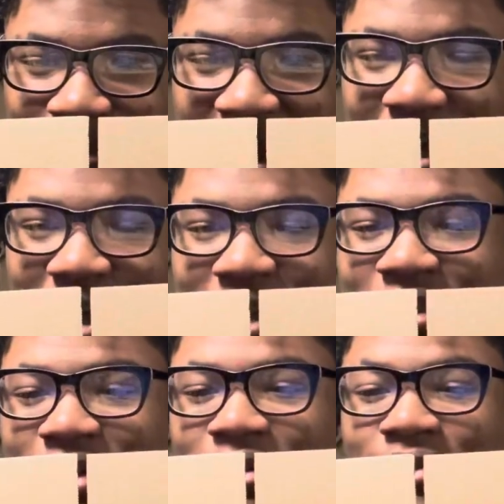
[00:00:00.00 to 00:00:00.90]

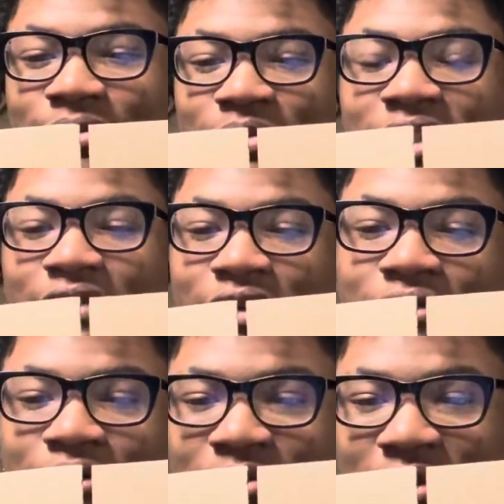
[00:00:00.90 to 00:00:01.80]
and there are 7
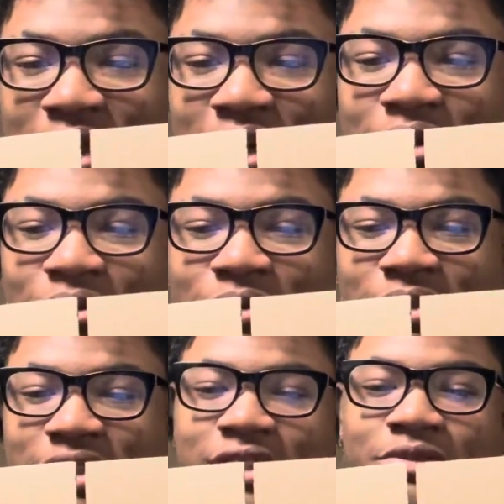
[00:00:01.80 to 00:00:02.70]
of them. They go through
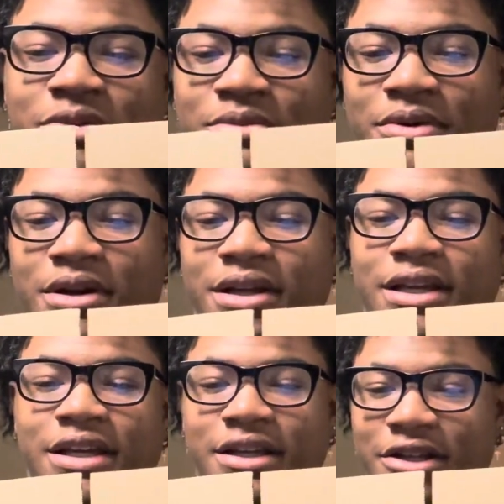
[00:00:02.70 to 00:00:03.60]
the cell
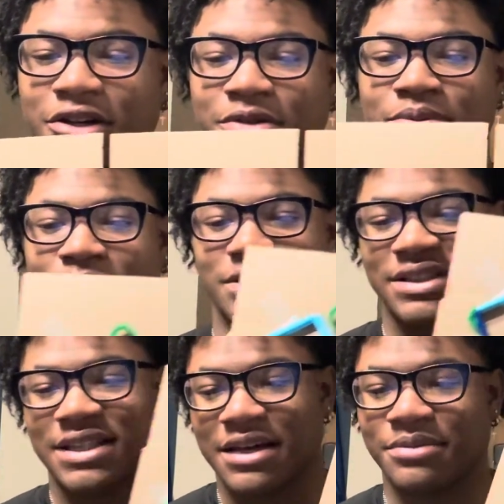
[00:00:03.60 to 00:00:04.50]
membrane and help the
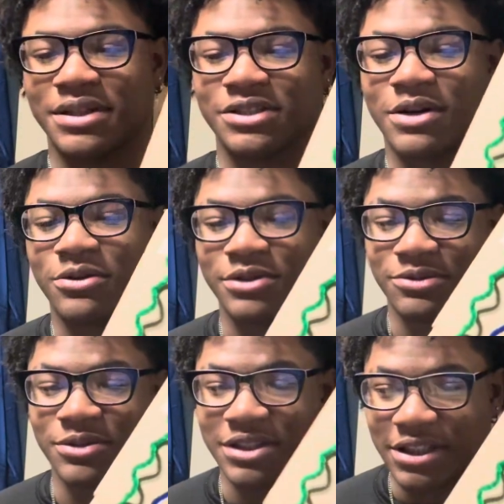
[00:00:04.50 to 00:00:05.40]
protein stay in place while it
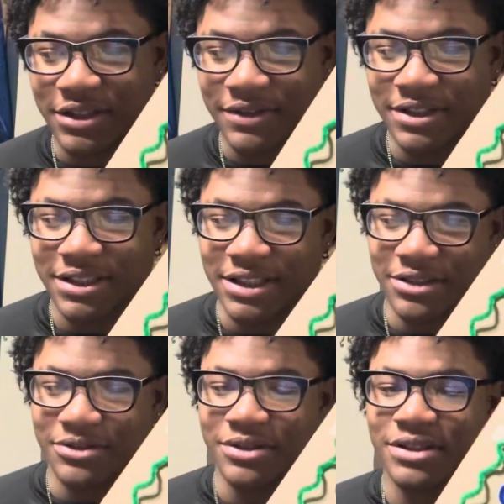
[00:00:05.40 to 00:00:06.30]
receives
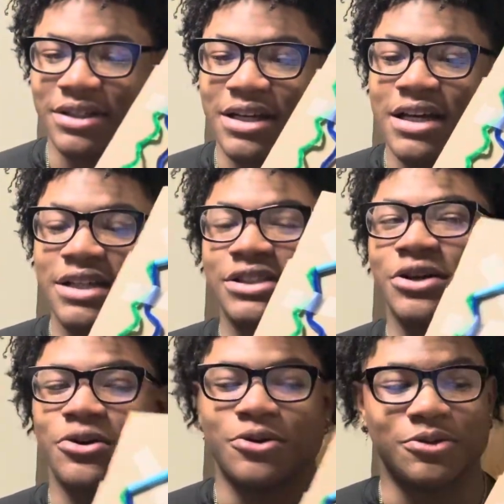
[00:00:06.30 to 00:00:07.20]
signals.
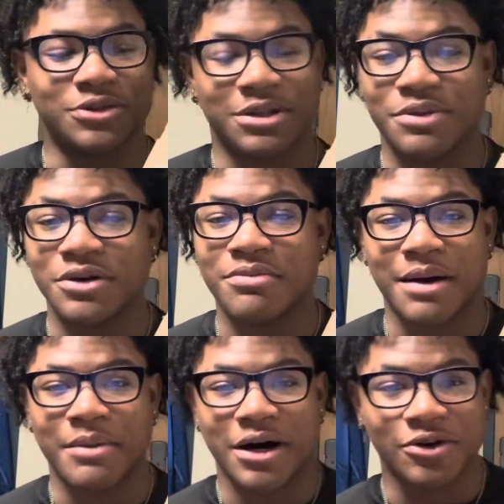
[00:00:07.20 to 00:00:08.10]
So to build
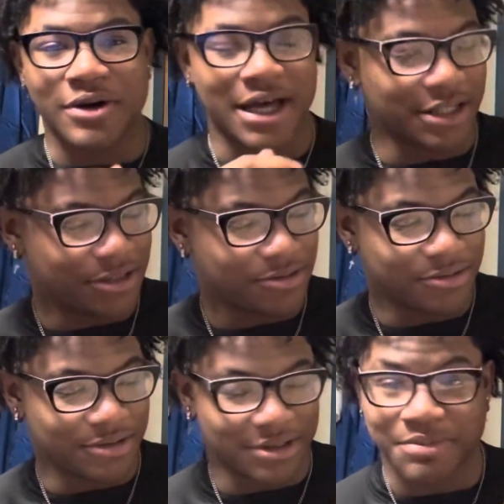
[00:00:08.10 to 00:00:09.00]
my model, I
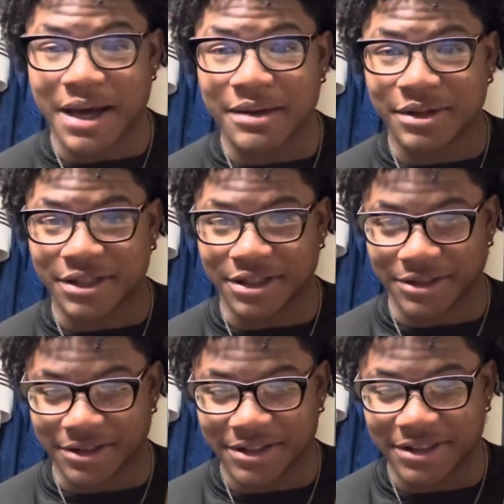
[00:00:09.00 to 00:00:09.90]
used pipe
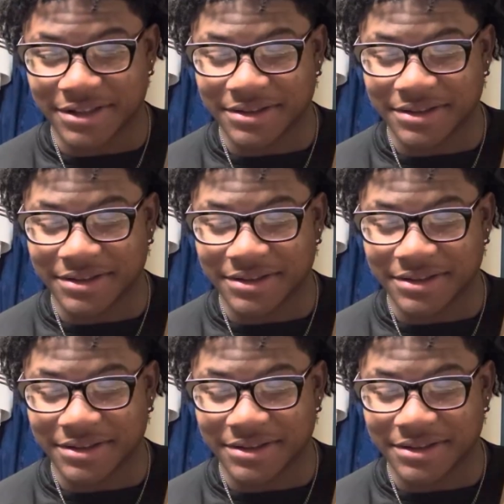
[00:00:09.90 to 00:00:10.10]
cleaners